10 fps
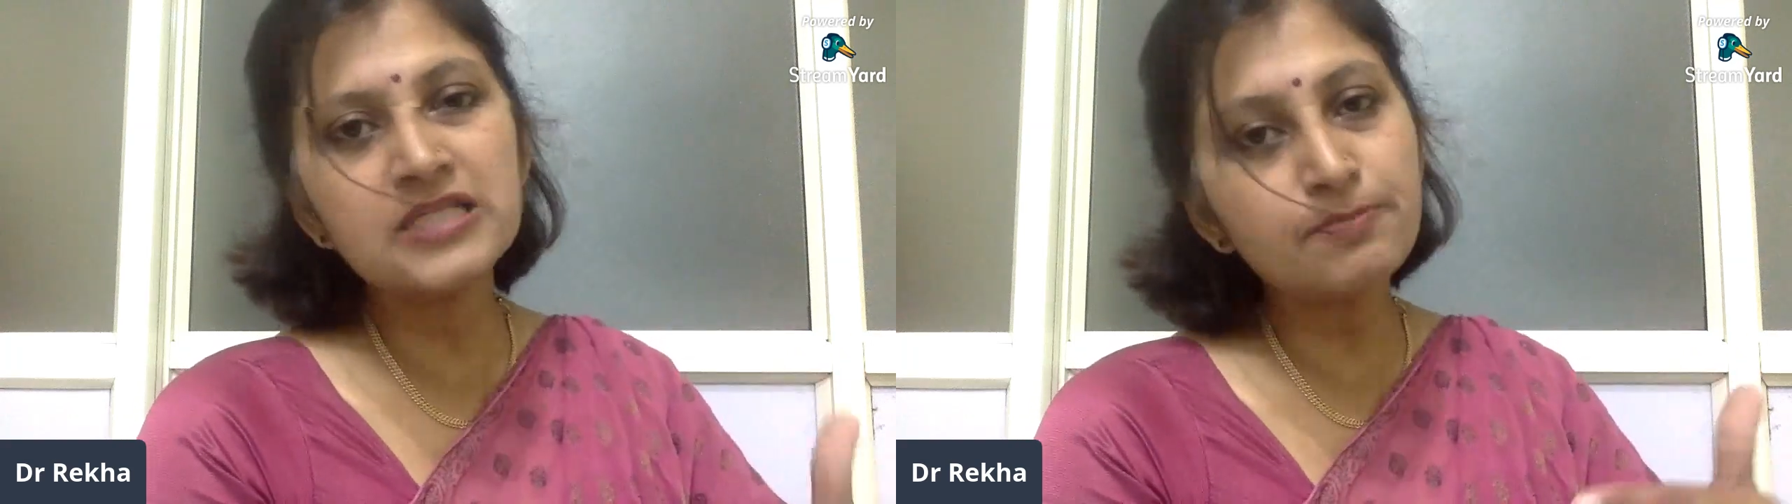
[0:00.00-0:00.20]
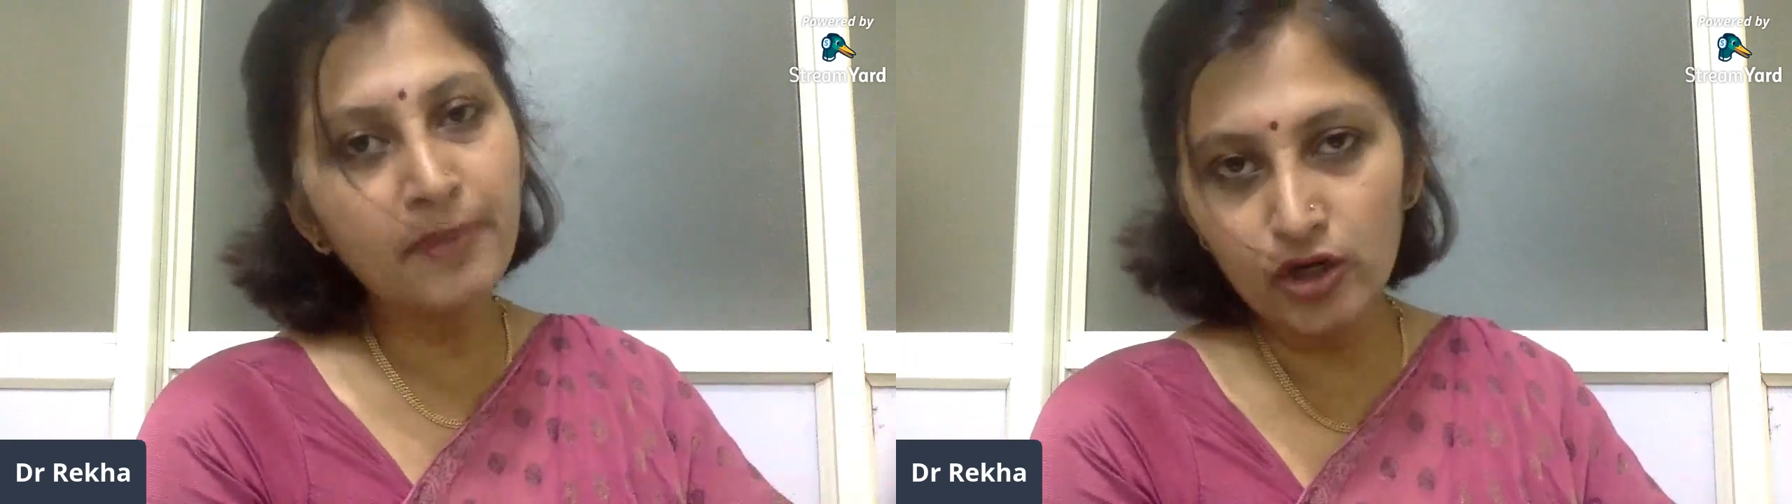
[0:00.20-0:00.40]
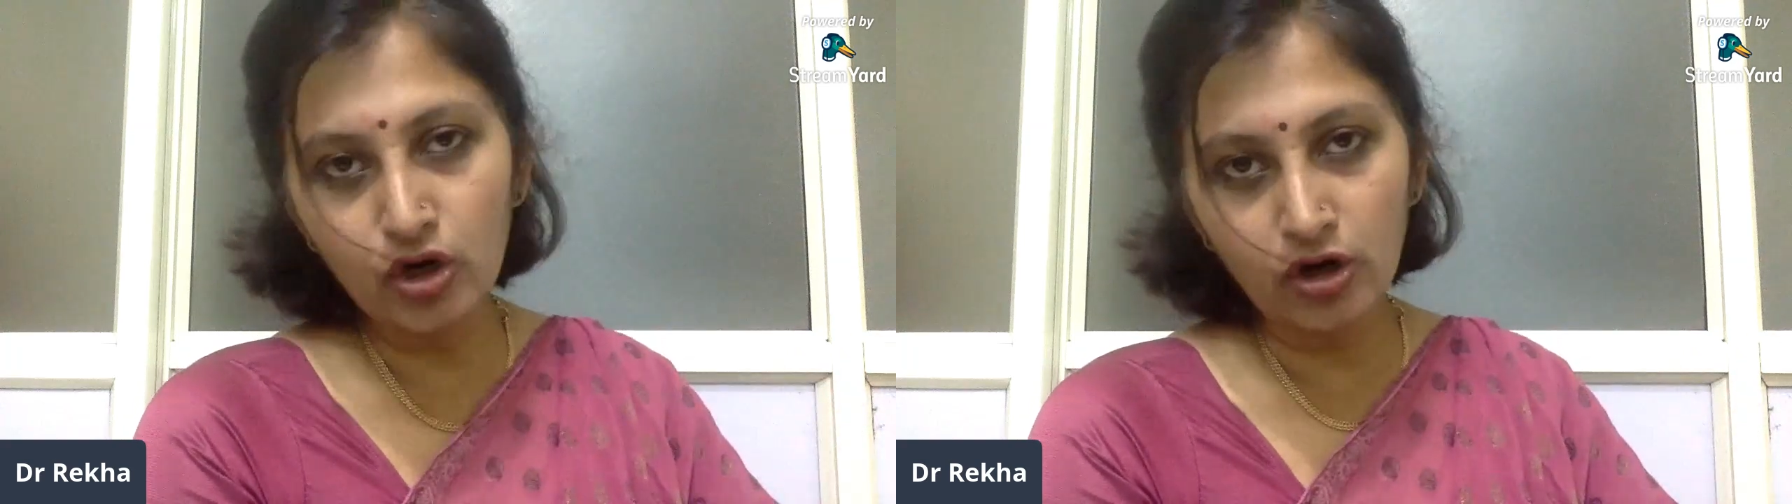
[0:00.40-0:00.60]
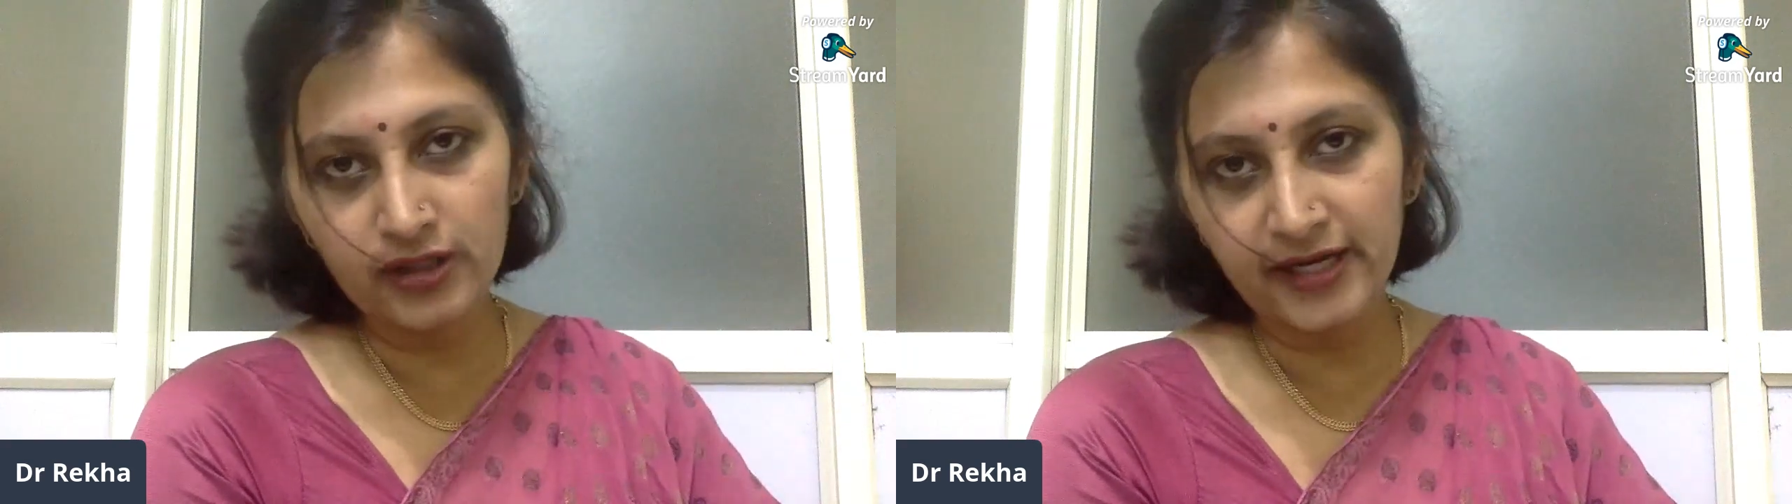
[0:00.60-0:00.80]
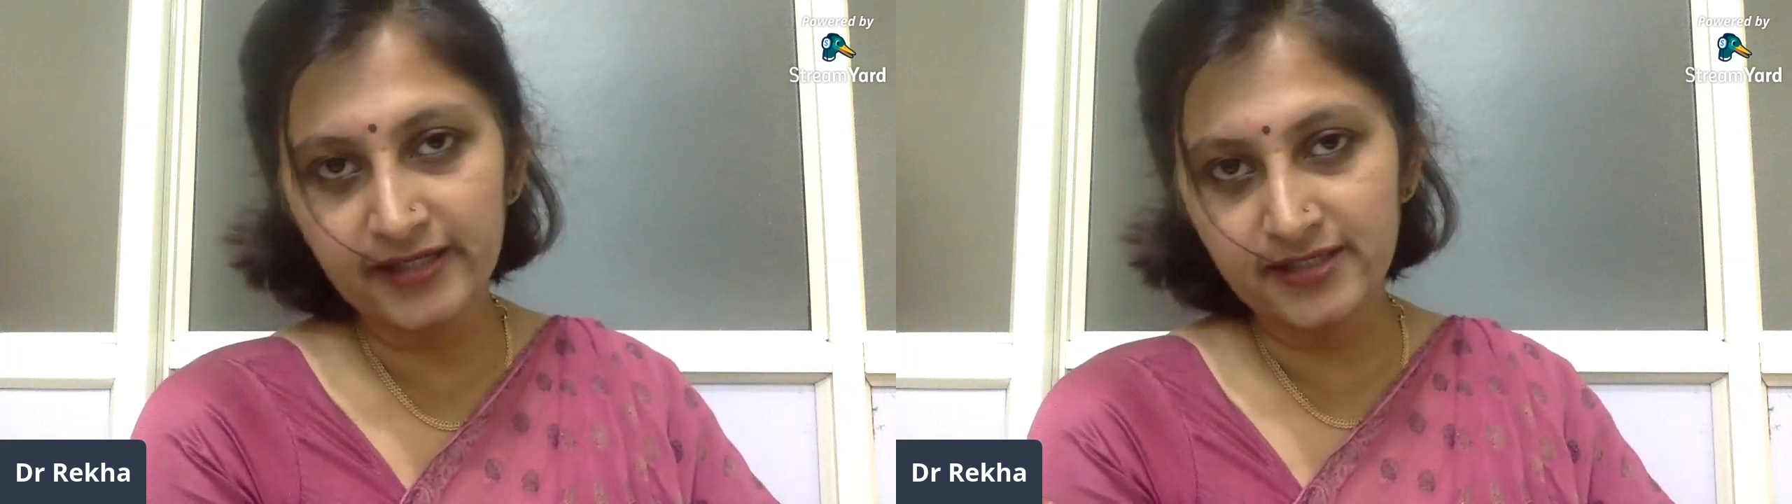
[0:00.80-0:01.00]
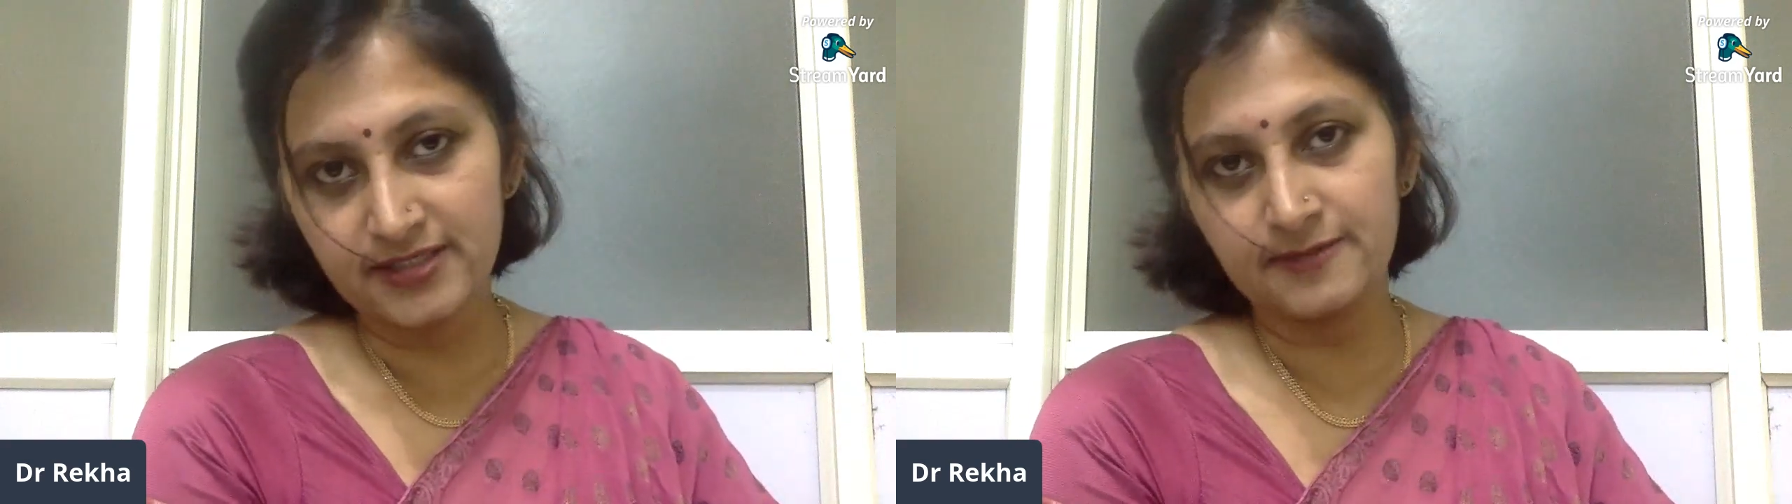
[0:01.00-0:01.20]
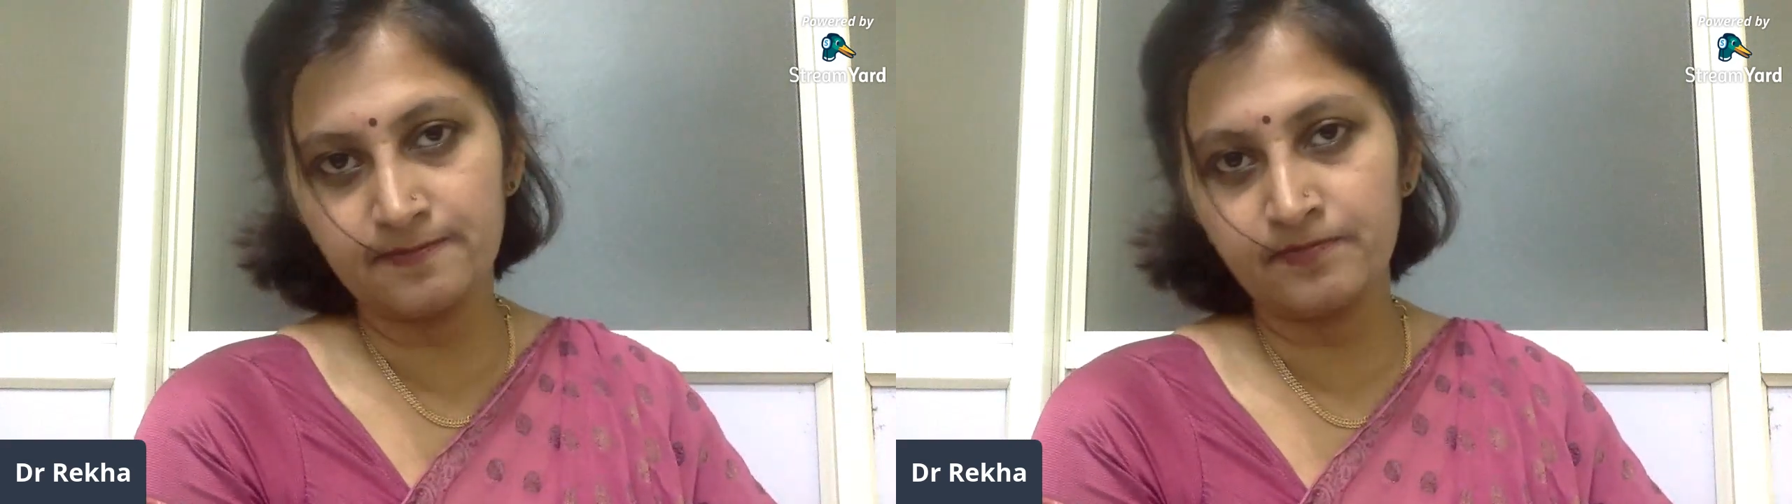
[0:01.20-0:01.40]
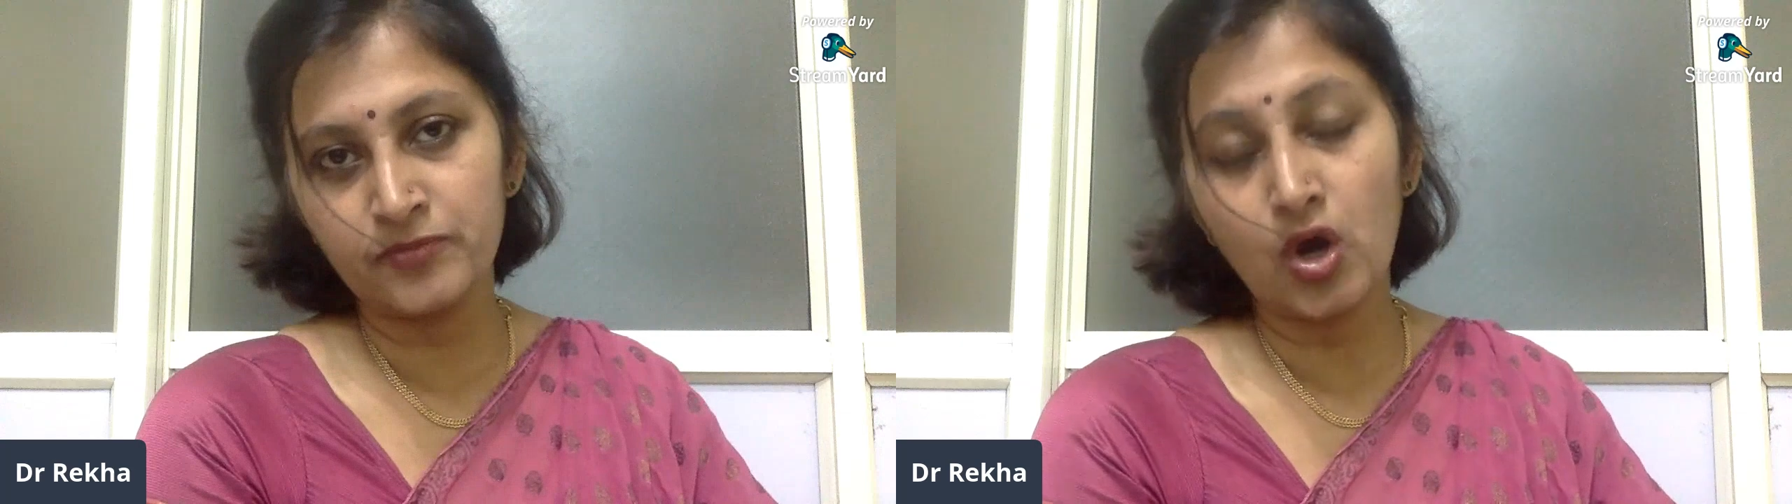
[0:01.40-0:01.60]
periodontitis
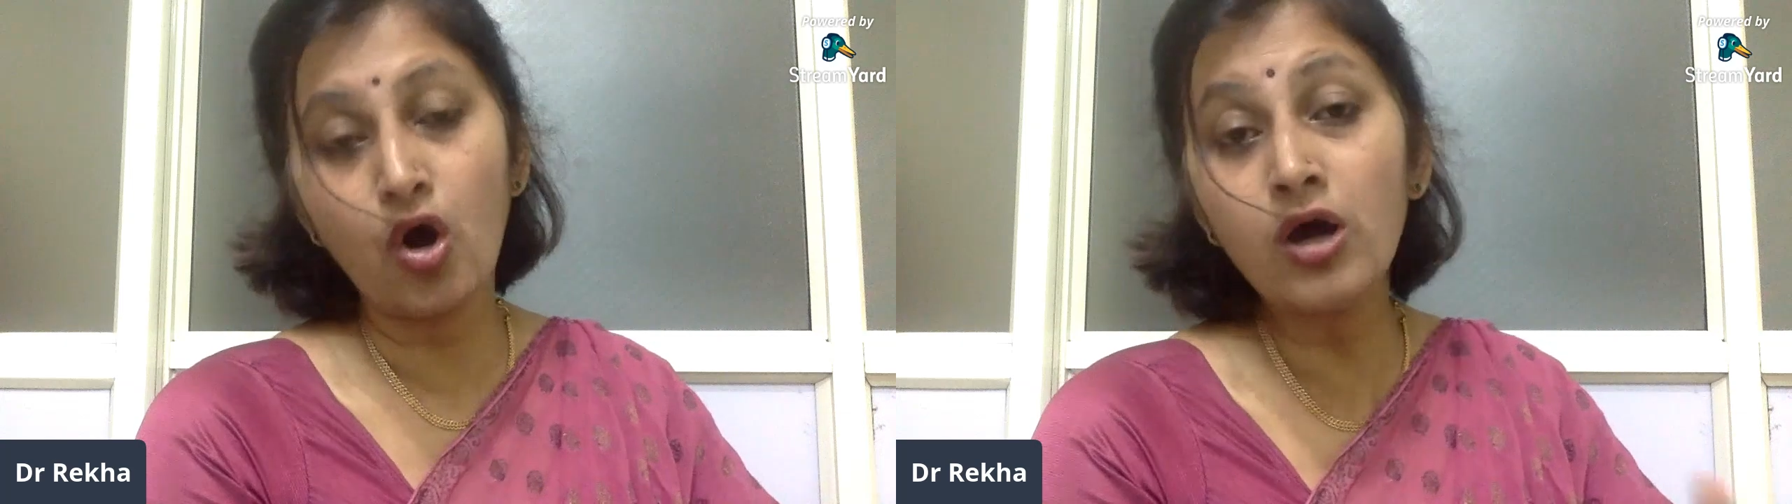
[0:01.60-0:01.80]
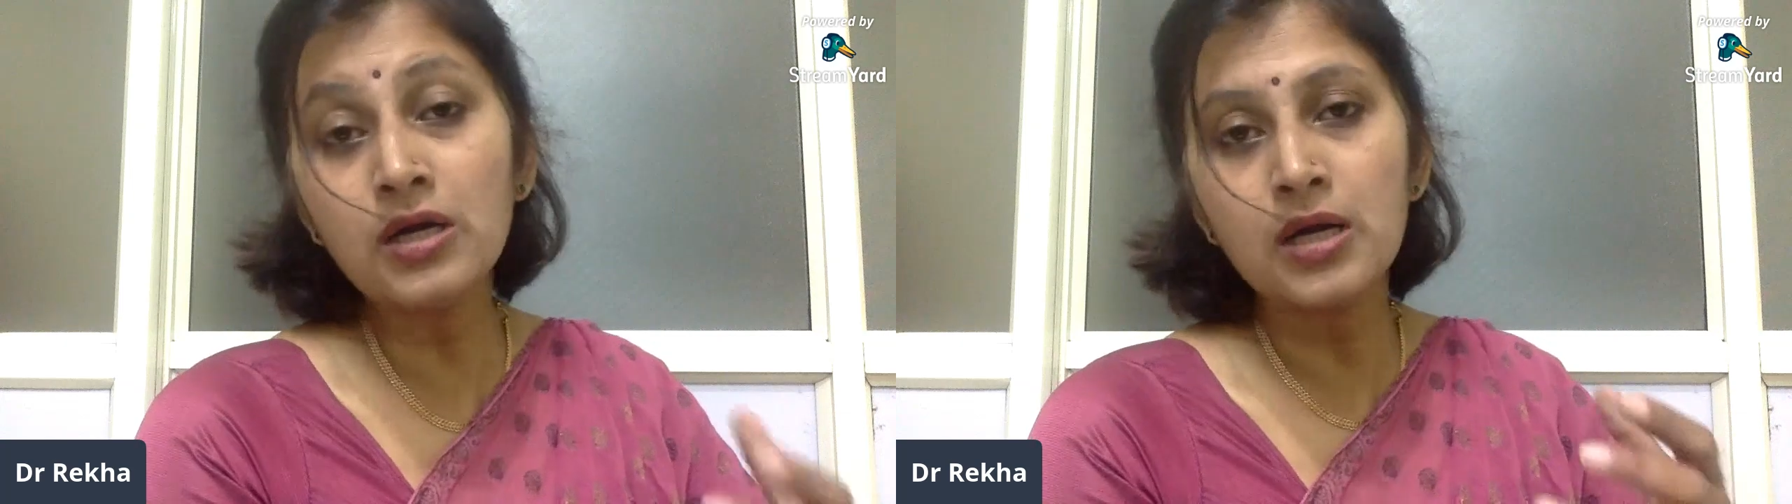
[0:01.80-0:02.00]
or